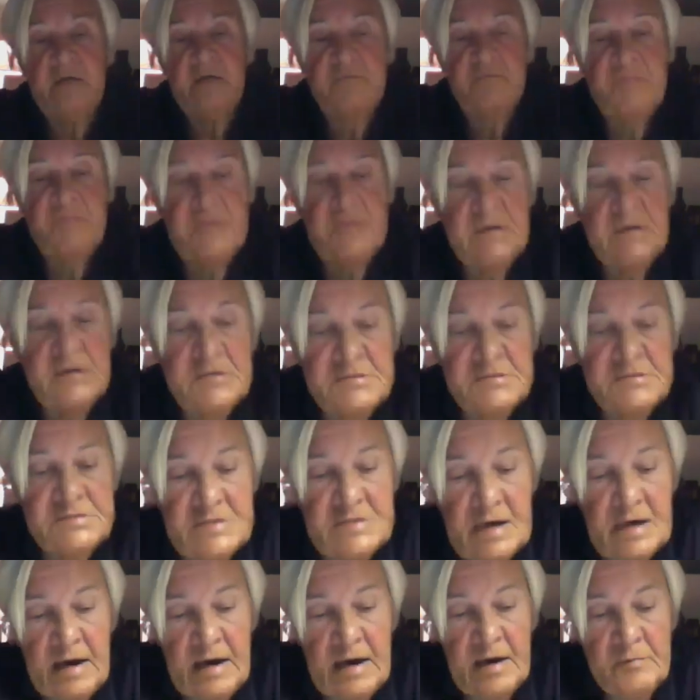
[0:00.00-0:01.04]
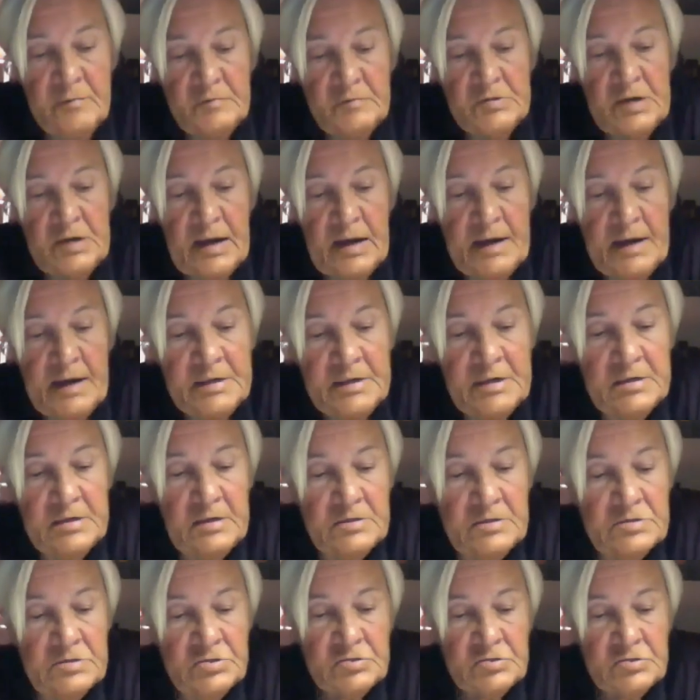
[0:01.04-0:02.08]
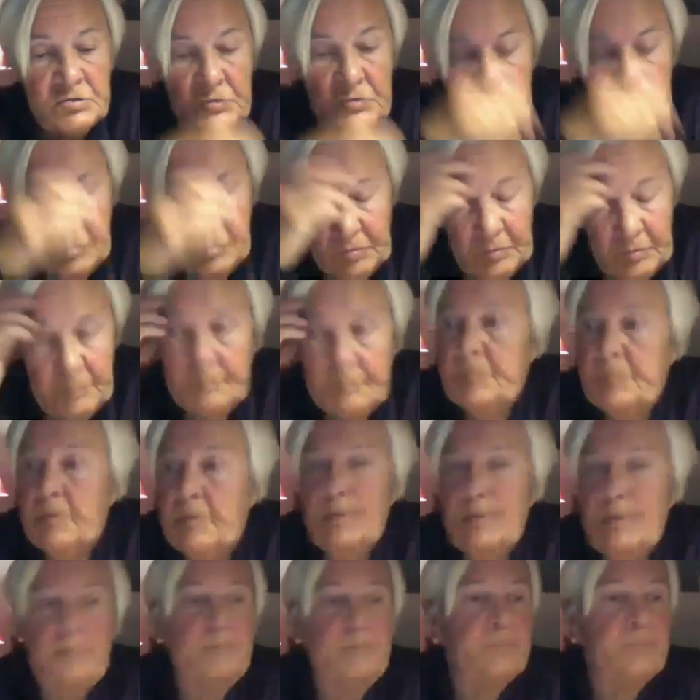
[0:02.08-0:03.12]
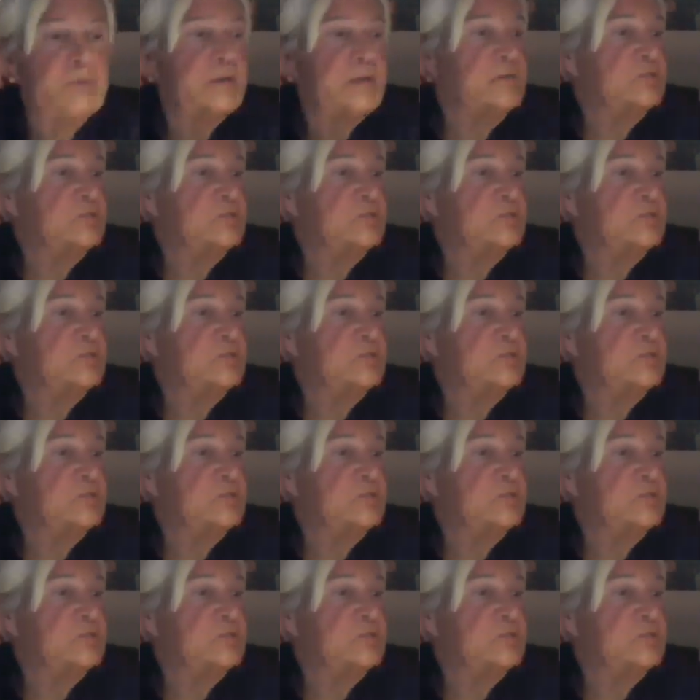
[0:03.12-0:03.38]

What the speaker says: figures I would like to bring